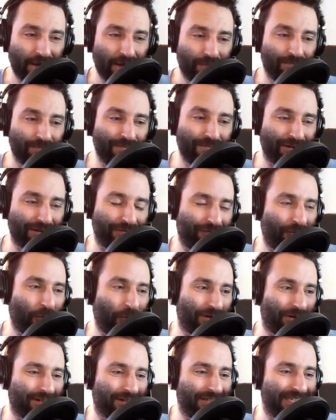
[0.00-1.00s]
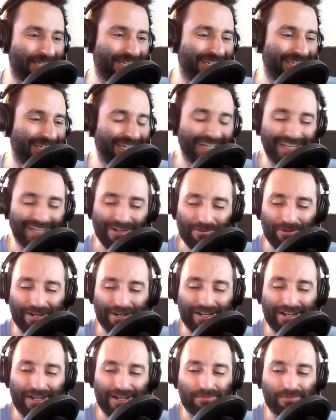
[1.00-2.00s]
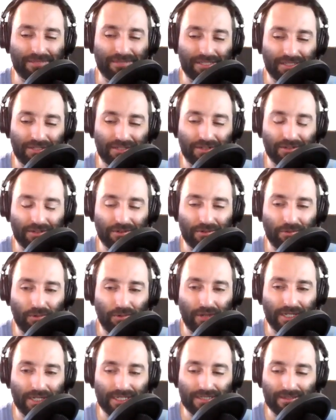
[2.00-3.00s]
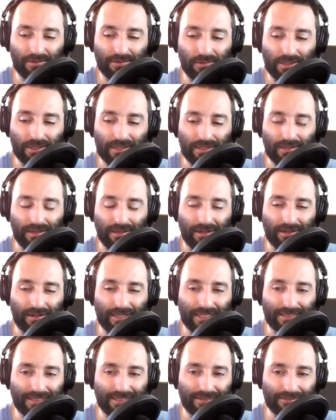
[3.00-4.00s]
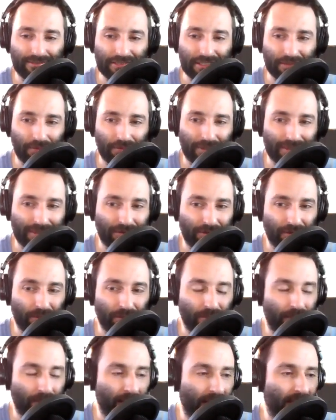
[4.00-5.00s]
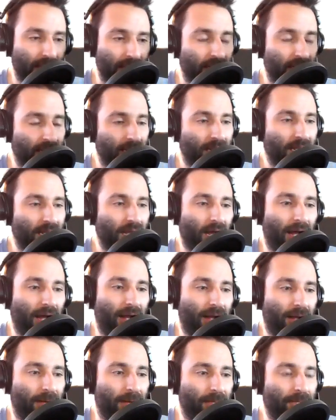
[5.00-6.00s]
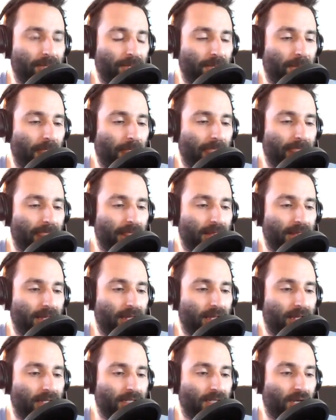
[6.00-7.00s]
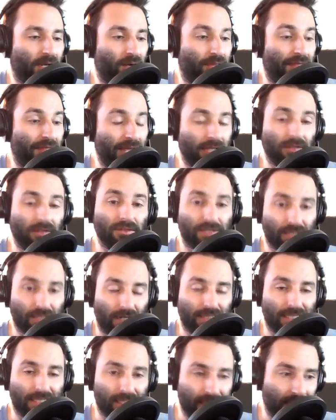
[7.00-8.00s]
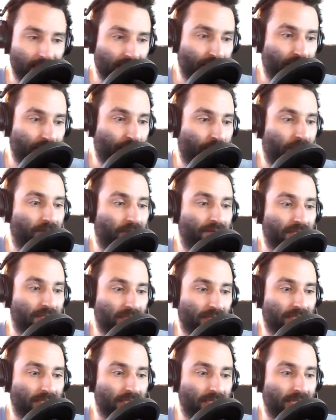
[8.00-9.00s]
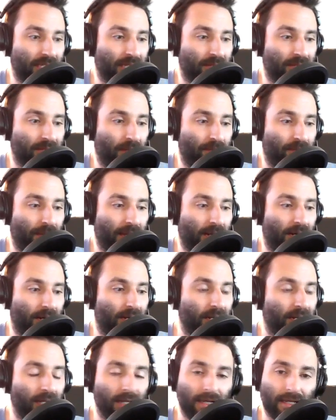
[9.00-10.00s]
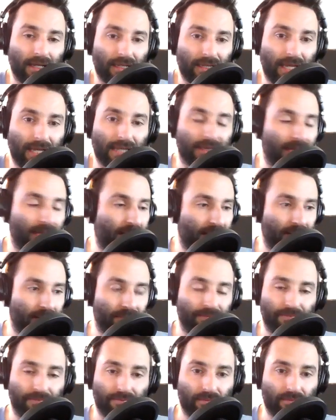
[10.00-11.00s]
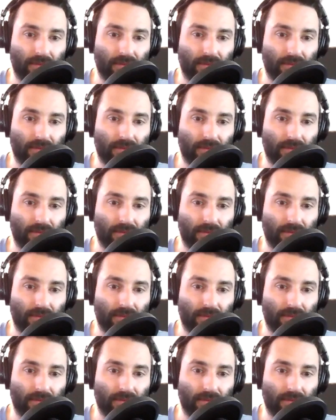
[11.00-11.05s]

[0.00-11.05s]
metaphorically, when it comes to what little Arlito just went through. But um you know, then you start to see them improve, you start to see them get better. let them